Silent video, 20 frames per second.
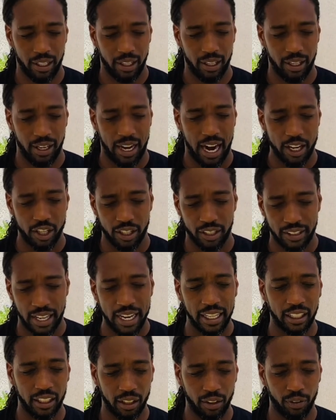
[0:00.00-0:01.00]
And I just
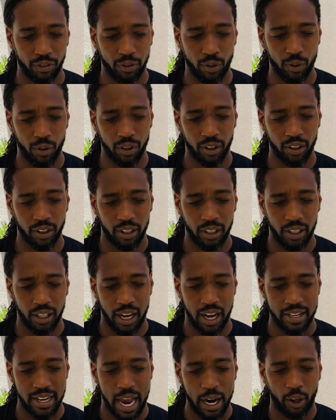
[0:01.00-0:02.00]
thank you for
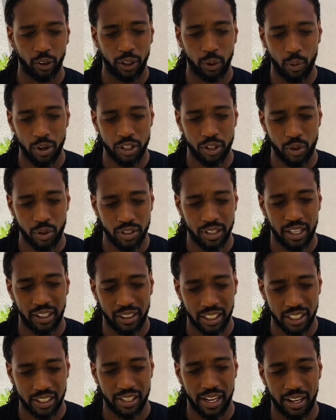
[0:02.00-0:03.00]
uh, not only what you did
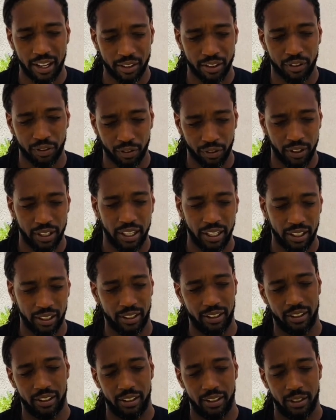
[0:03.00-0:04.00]
to set us free,
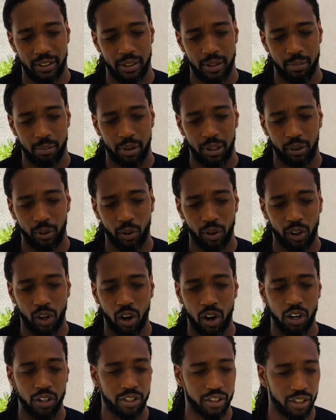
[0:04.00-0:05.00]
but Lord,
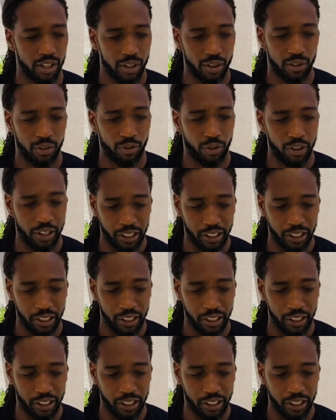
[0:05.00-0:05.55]
also for the